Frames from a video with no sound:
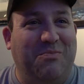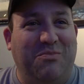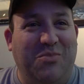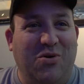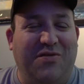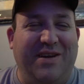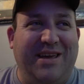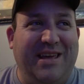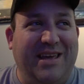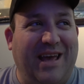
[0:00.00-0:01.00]

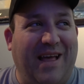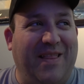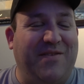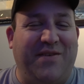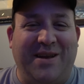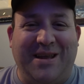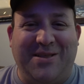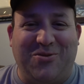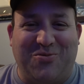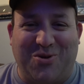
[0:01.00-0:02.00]
movie elephant
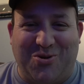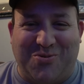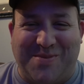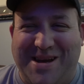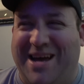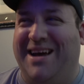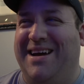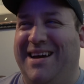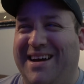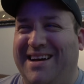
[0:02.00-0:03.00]
in the room
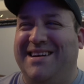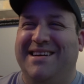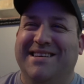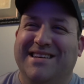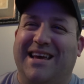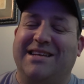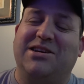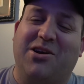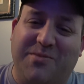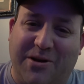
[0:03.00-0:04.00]
and
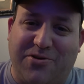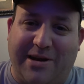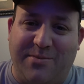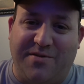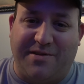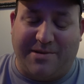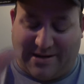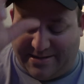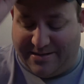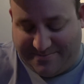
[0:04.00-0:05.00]
talk about Great Movie
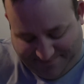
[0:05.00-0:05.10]
Ride.